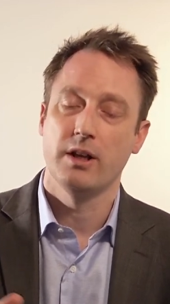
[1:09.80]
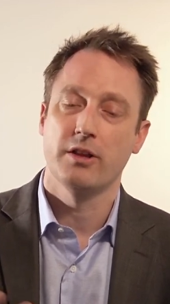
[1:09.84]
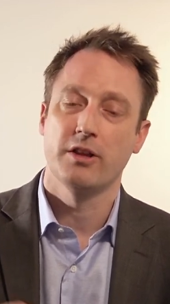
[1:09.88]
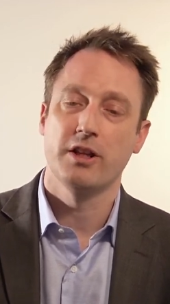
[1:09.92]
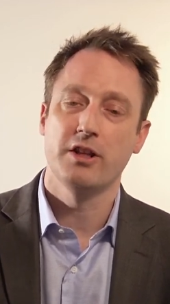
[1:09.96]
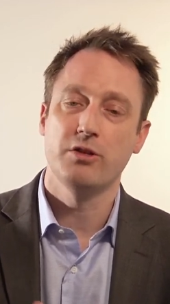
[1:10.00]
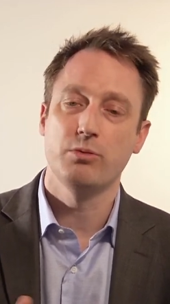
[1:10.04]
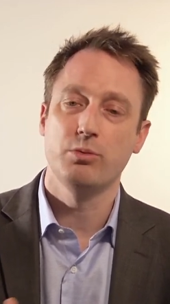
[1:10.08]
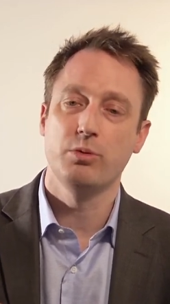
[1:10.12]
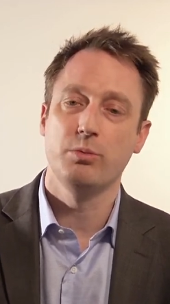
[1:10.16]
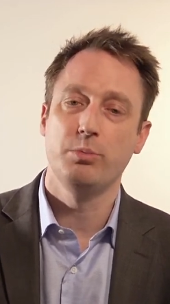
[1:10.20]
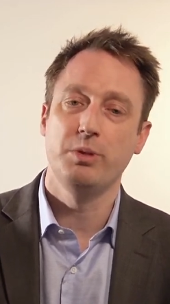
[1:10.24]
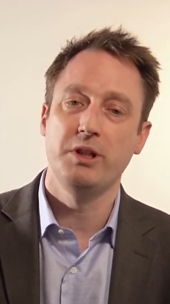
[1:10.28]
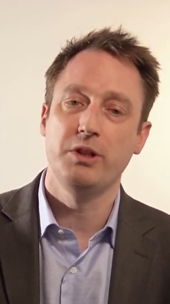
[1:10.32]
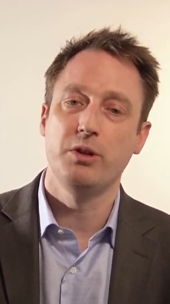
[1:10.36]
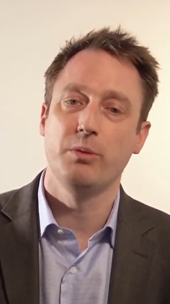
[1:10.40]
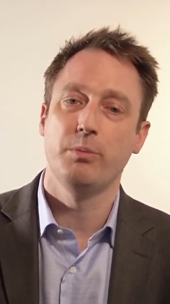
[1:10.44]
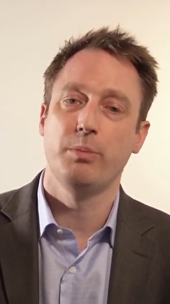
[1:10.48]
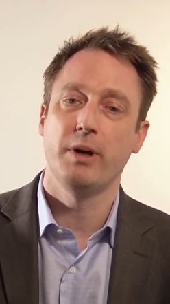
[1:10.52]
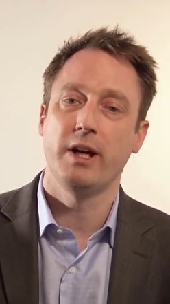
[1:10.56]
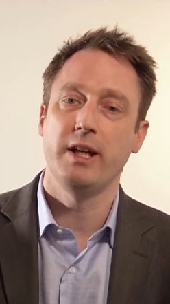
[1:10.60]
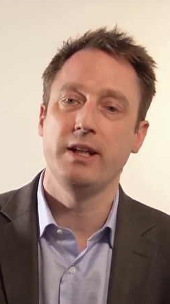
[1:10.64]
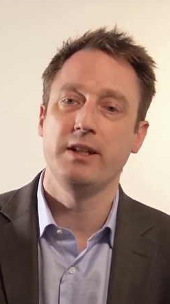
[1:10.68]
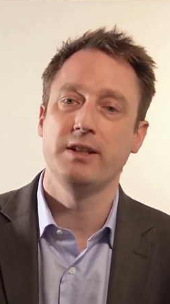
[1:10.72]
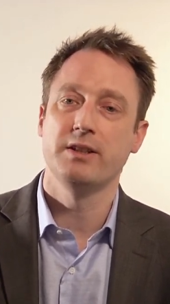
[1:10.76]
This would be the
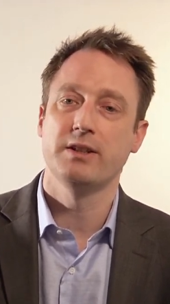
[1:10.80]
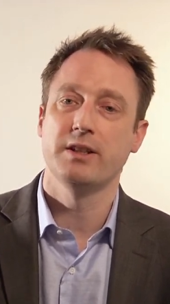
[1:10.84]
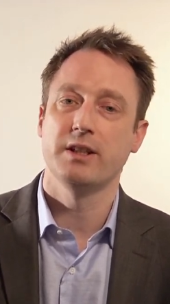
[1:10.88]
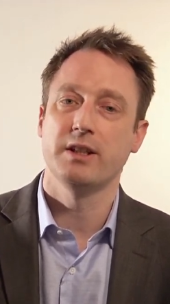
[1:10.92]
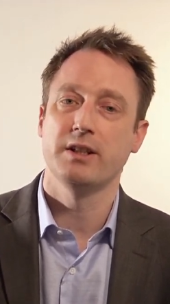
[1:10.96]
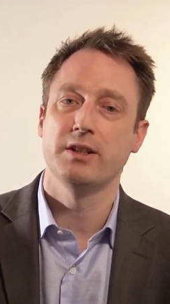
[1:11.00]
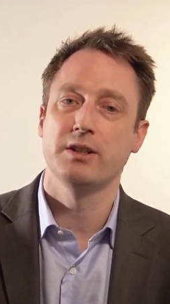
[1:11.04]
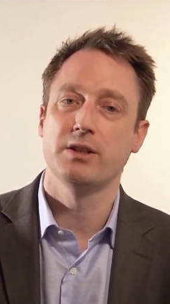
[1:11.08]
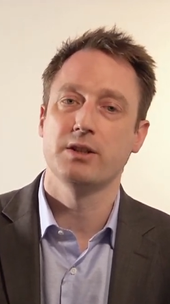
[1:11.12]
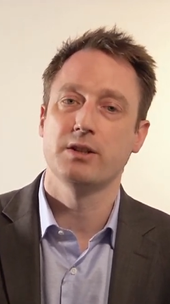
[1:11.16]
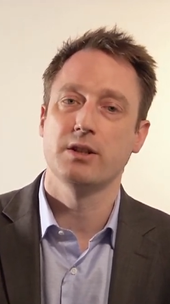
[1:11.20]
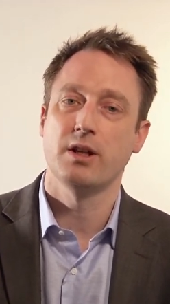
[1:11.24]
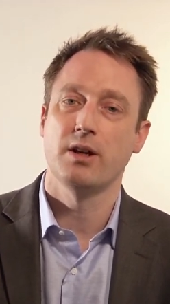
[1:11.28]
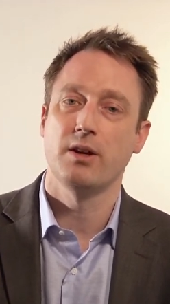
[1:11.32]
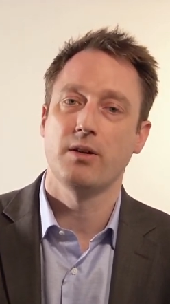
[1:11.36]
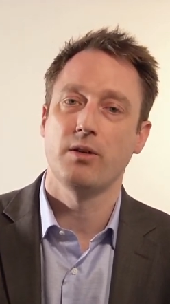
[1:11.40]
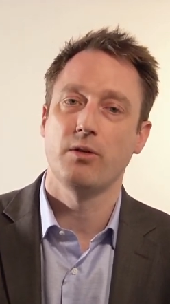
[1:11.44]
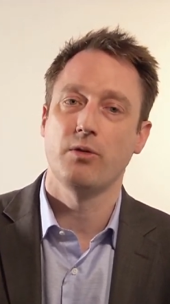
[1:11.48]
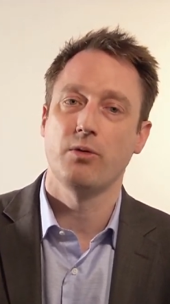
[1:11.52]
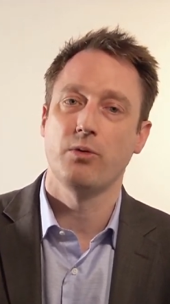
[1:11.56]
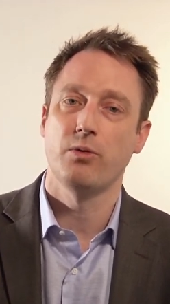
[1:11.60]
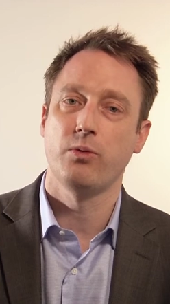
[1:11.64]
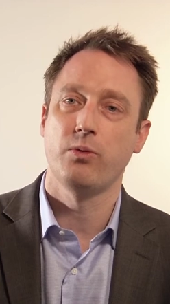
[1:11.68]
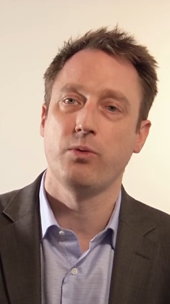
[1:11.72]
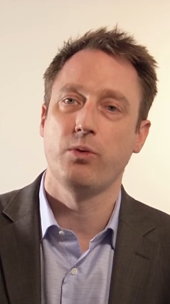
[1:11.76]
basis
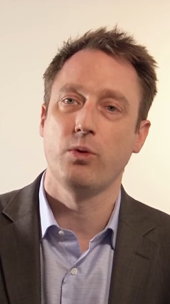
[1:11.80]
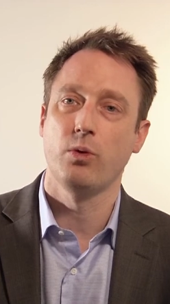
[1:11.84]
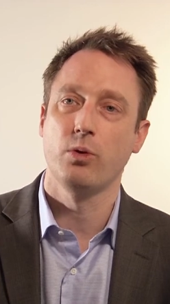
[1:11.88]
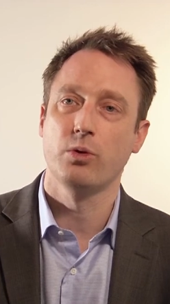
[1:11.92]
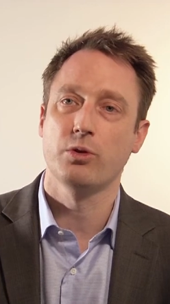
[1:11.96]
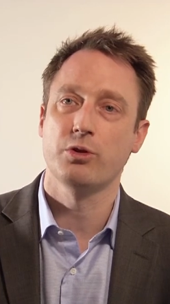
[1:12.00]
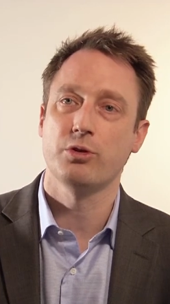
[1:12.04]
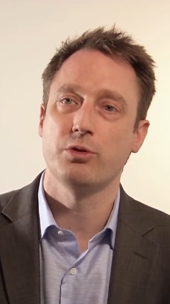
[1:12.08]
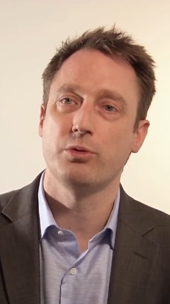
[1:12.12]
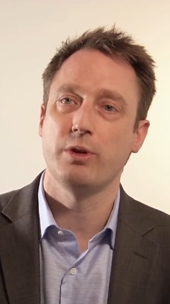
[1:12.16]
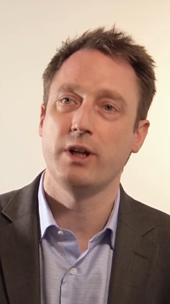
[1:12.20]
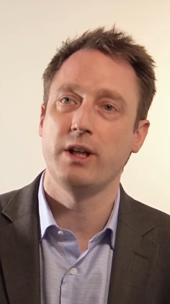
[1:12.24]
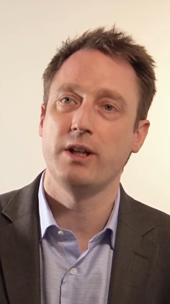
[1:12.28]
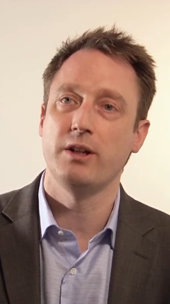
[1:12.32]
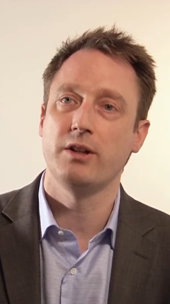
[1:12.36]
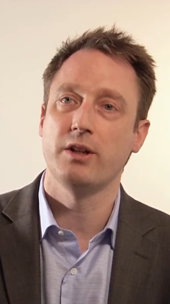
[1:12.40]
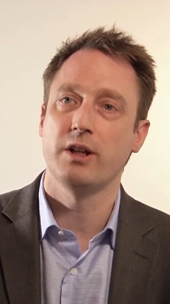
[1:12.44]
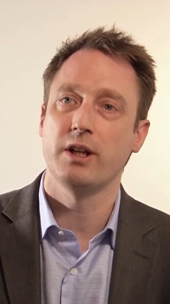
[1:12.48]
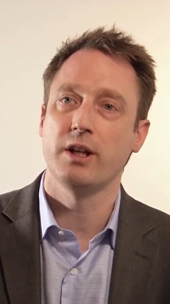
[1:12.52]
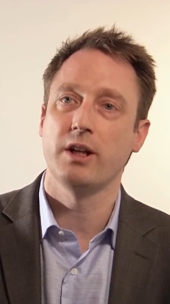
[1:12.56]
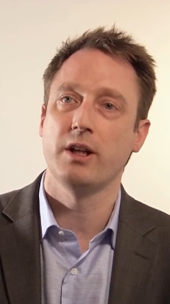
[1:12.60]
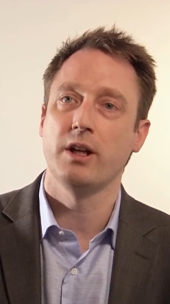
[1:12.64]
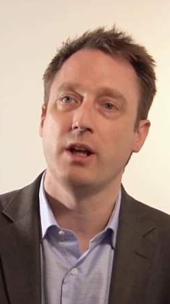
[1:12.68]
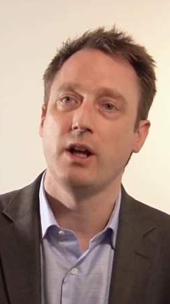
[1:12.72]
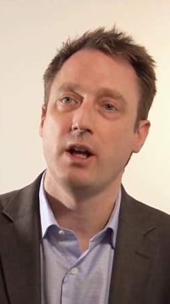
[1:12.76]
for
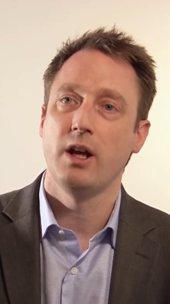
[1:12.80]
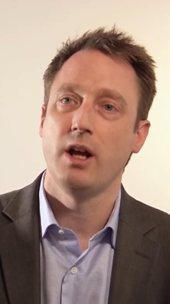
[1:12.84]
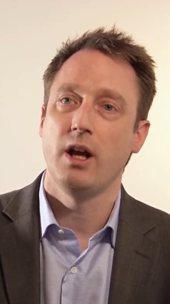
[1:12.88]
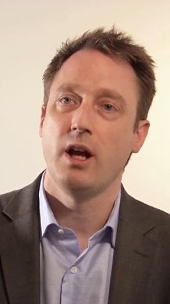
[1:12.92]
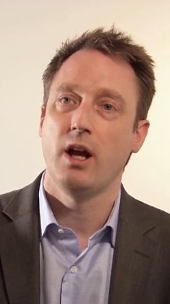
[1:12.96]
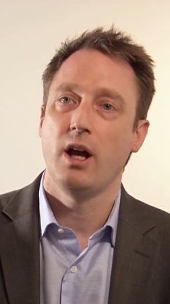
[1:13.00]
creating